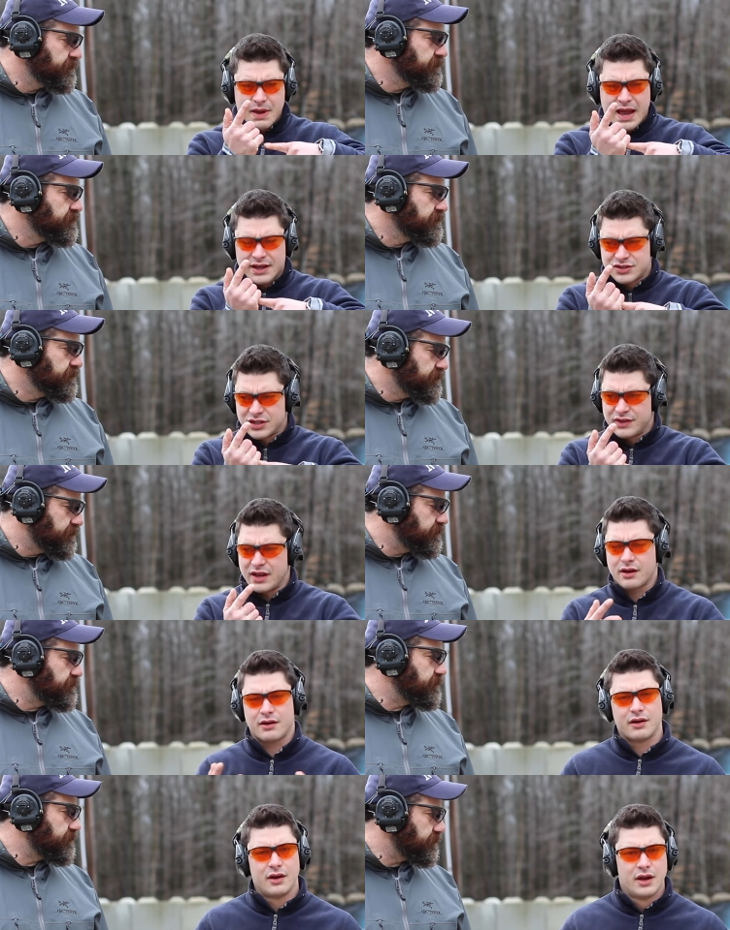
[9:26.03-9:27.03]
Speaker 1: magazine
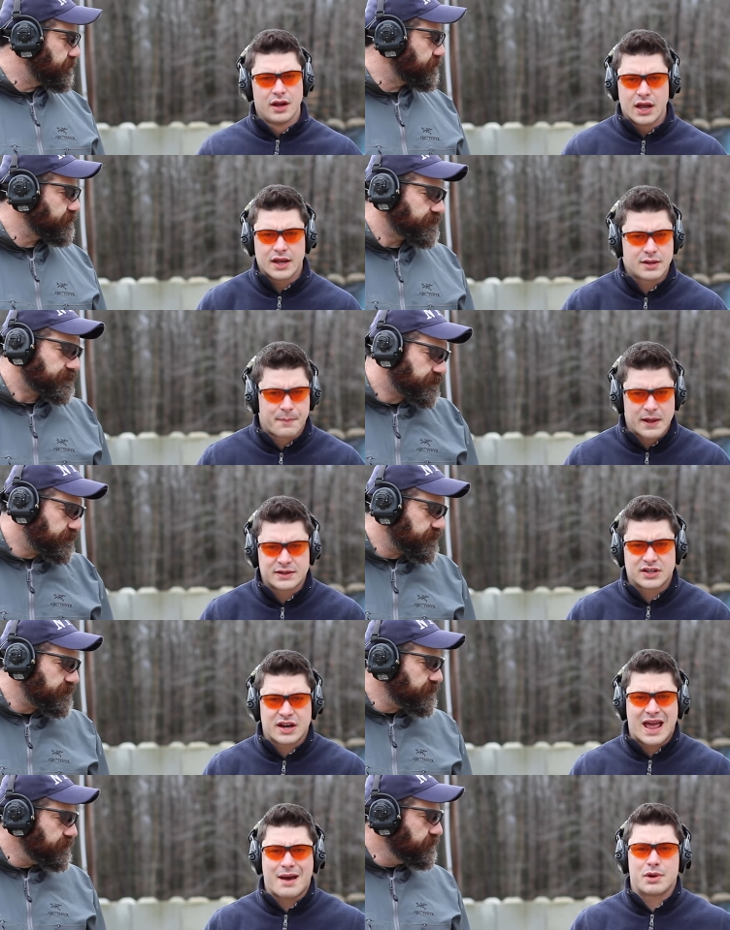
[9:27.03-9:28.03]
there. It depends
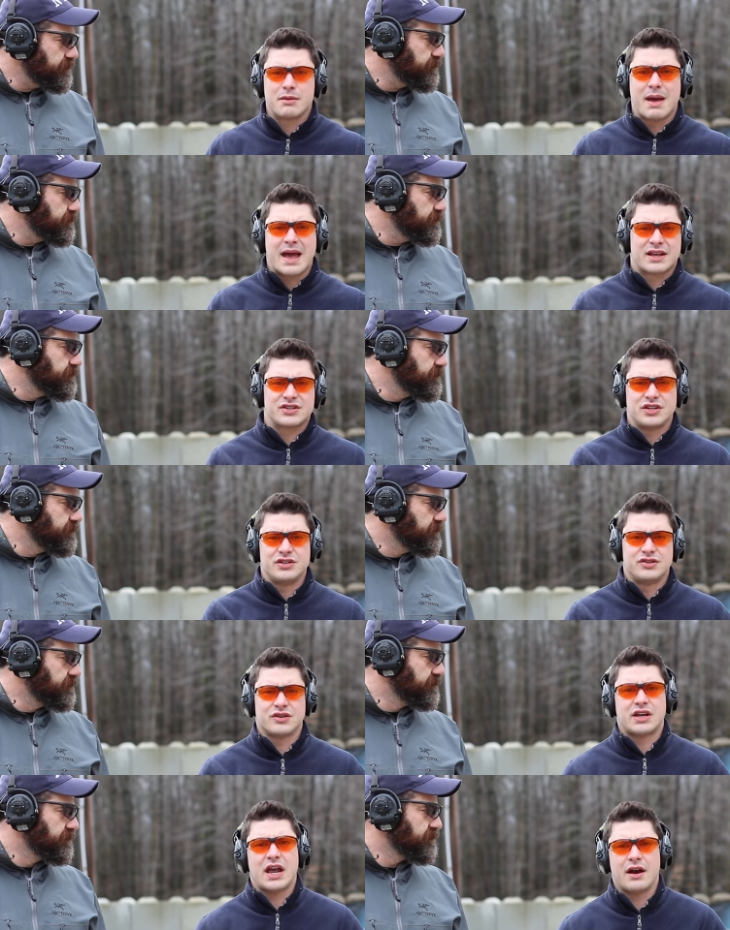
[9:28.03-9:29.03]
on how many magazines
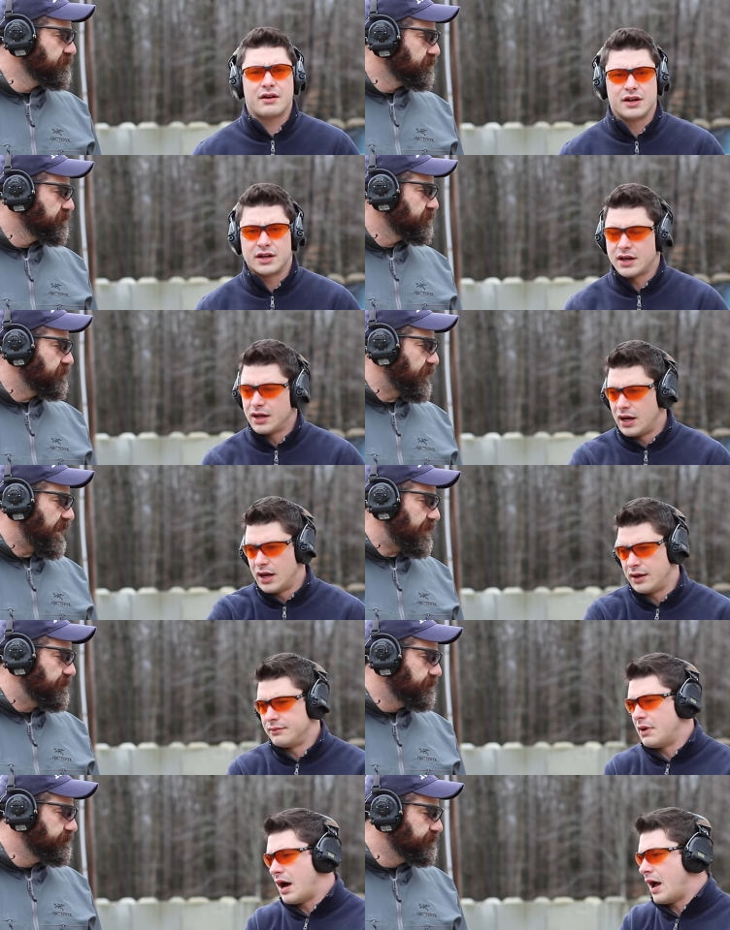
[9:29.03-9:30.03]
you're carrying.
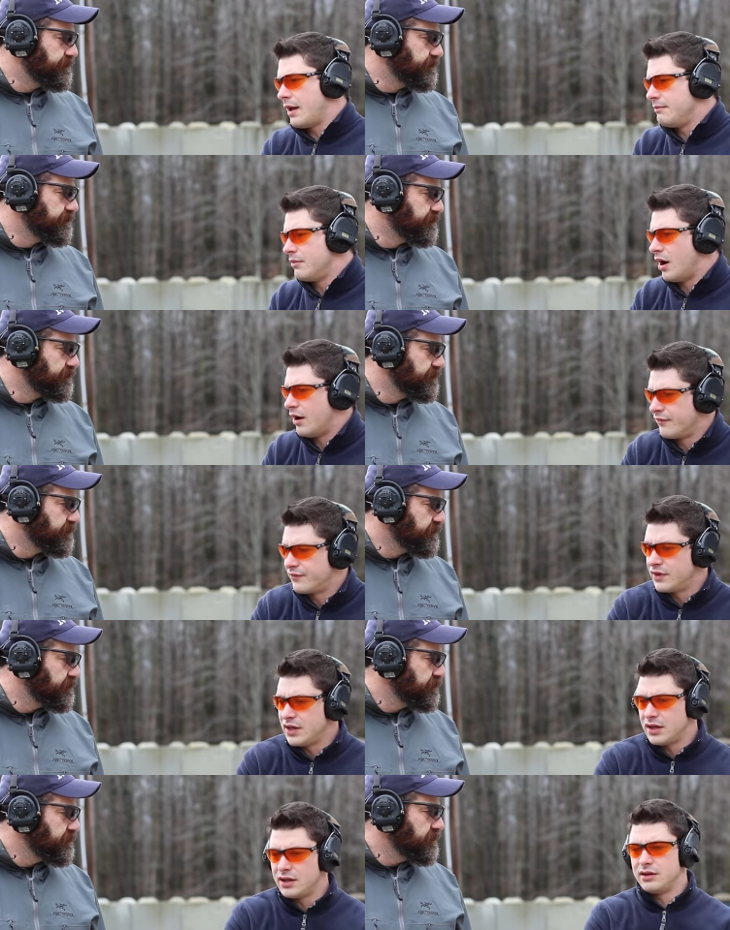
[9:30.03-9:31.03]
I'm of
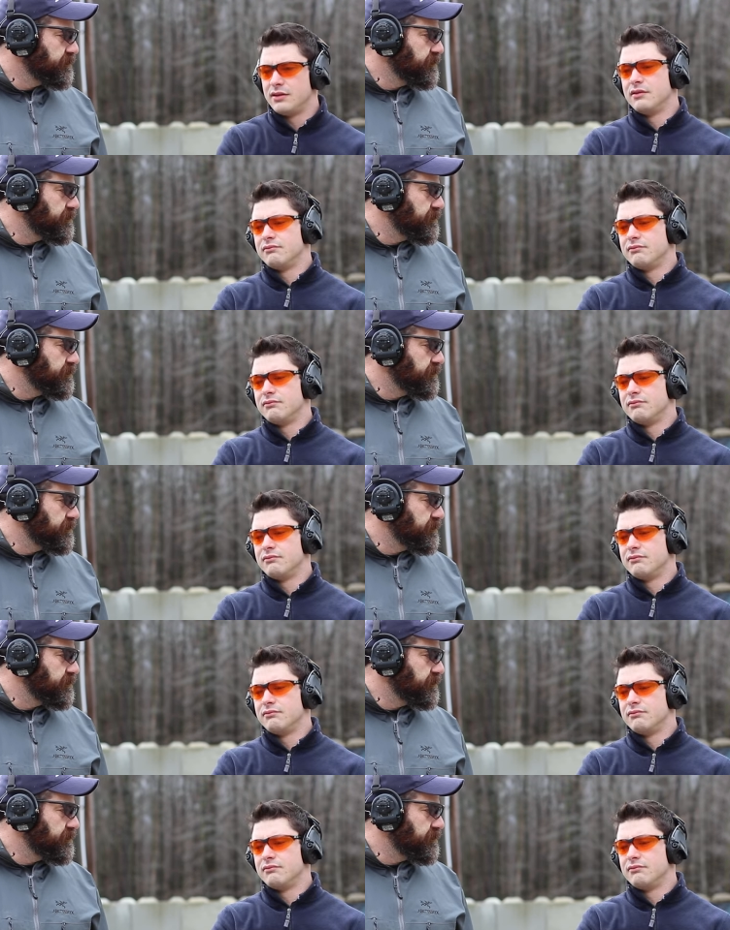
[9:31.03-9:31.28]
the...